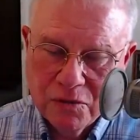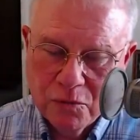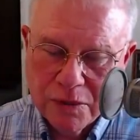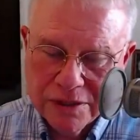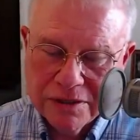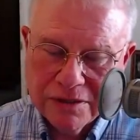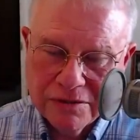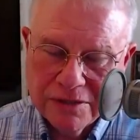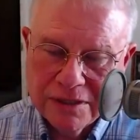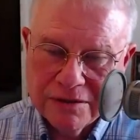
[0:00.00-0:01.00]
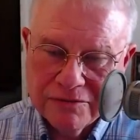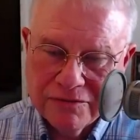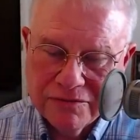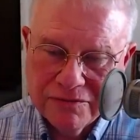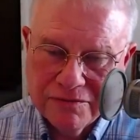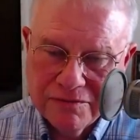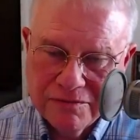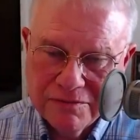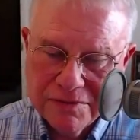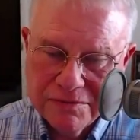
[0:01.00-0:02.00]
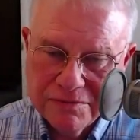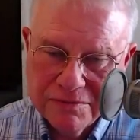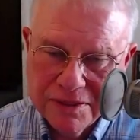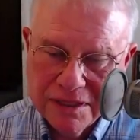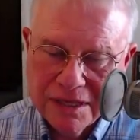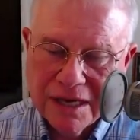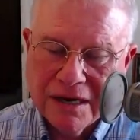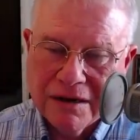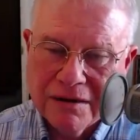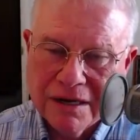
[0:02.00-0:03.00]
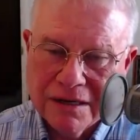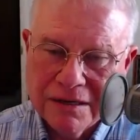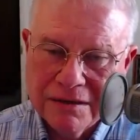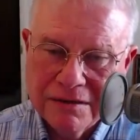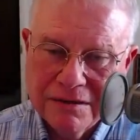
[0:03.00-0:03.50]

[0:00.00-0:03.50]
with the degree of care and